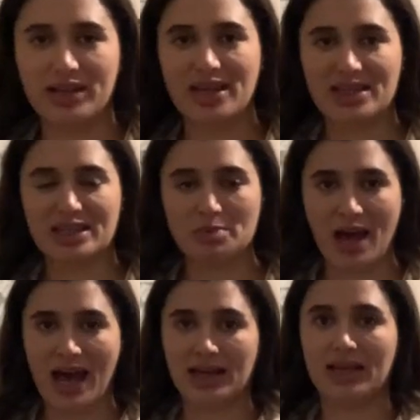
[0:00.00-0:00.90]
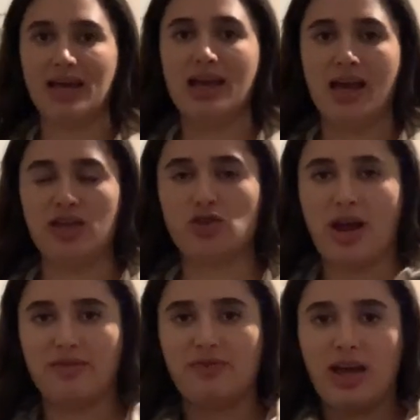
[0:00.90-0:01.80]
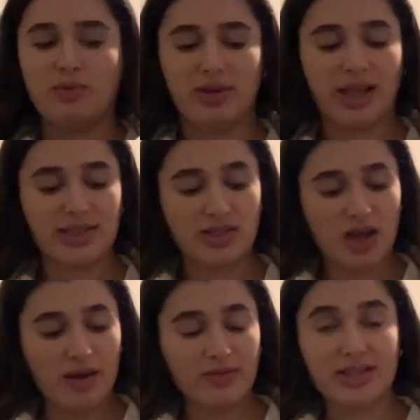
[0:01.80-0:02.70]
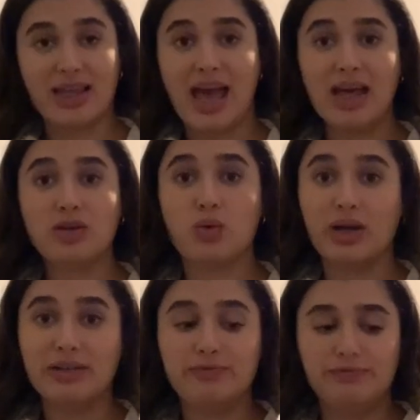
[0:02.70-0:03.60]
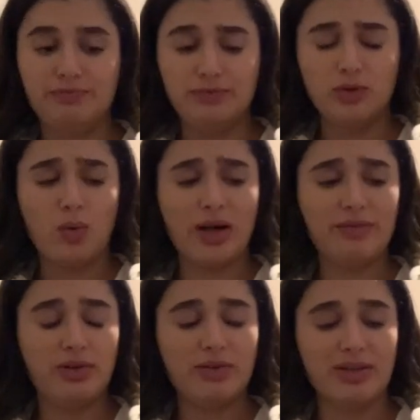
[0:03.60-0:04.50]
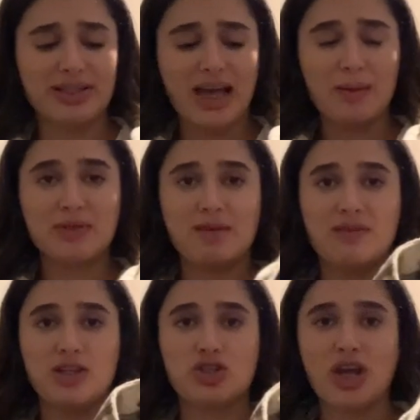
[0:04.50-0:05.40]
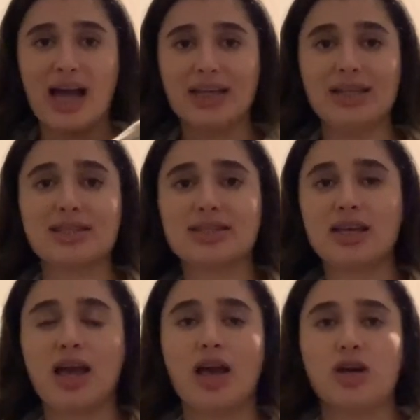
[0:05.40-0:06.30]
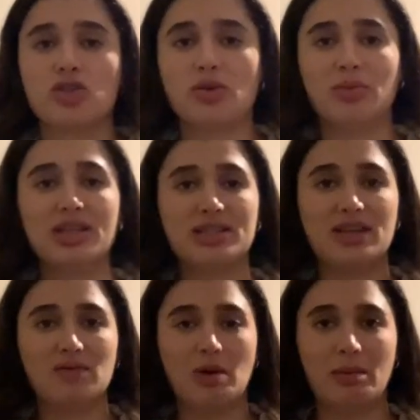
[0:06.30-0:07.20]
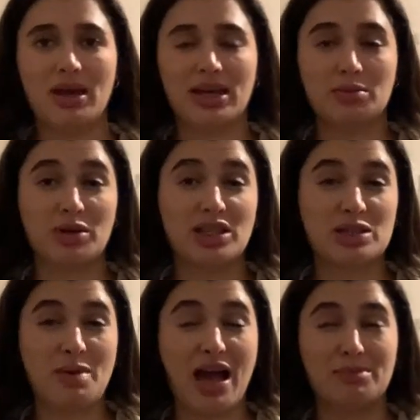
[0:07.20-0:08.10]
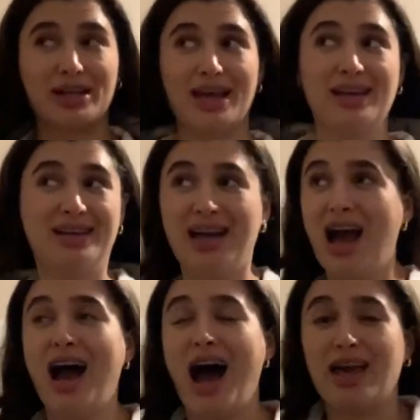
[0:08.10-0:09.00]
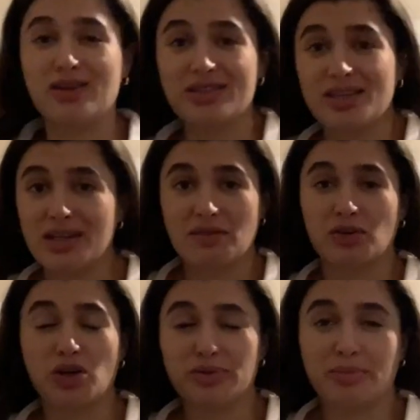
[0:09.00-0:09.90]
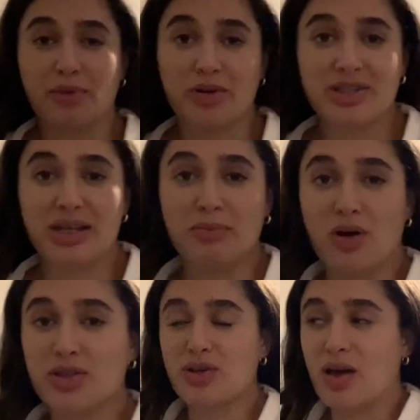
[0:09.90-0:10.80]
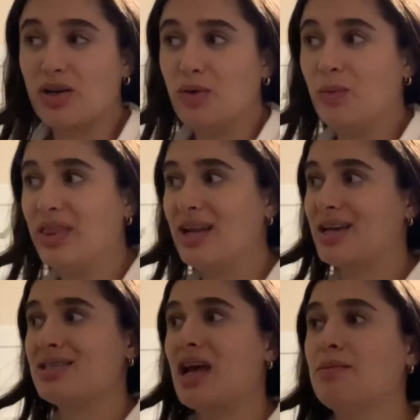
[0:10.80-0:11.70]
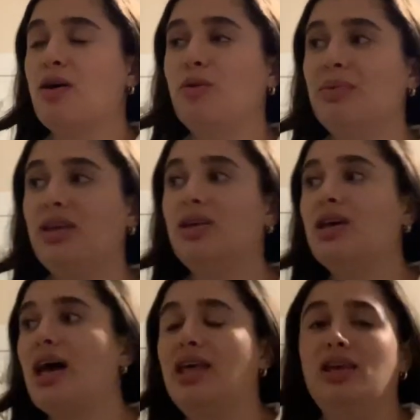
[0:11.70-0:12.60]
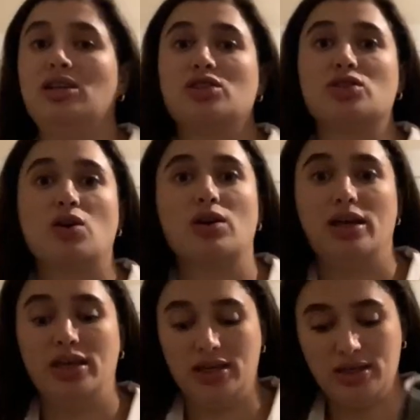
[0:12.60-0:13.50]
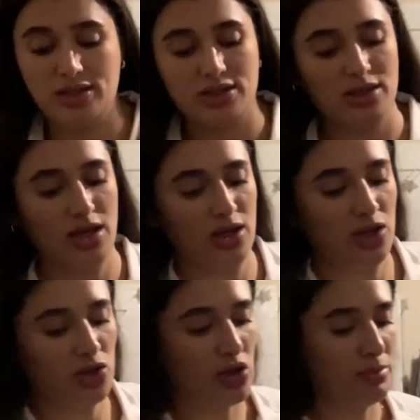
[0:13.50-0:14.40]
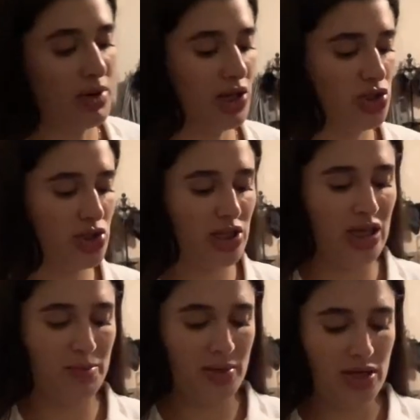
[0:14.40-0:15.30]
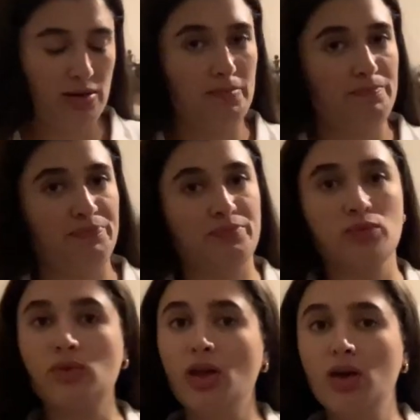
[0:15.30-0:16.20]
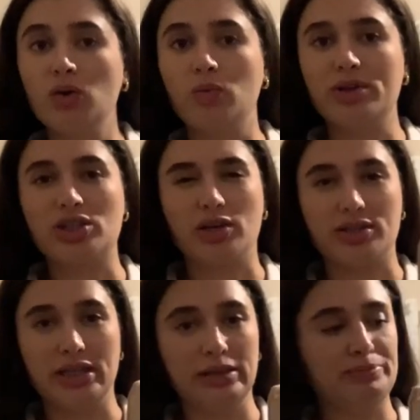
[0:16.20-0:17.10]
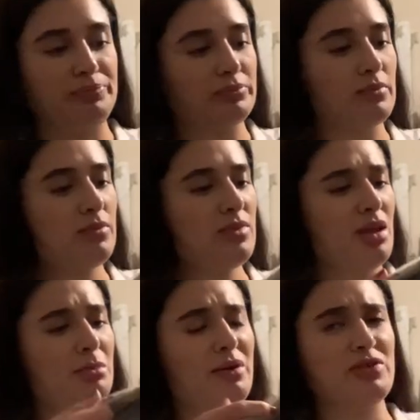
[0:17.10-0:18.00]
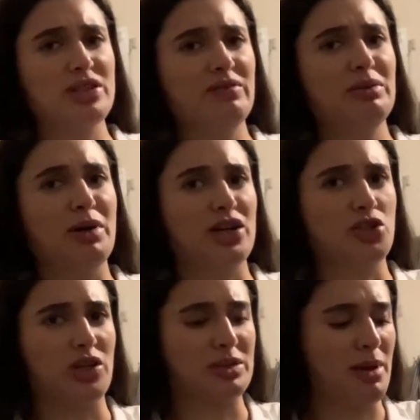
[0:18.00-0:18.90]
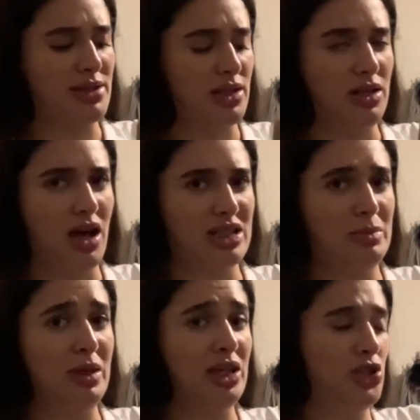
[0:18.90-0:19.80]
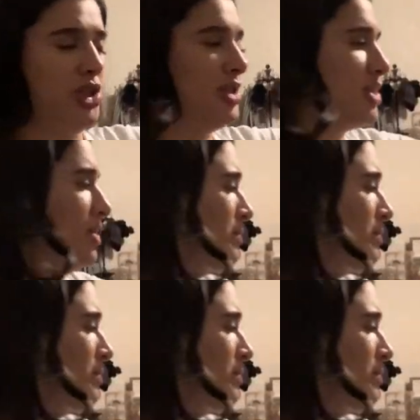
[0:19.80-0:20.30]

to take this back and try and find one that's soft, because they had quite a quite a few different types of these jackets. So I'm gonna see if maybe I can bring this back, but I I honestly never go to Memorial City Mall, I don't know when the next time I'll be in a Zara is. So I might just keep it. We shall see. But for seventy bucks, you'd expect it not to be itchy, so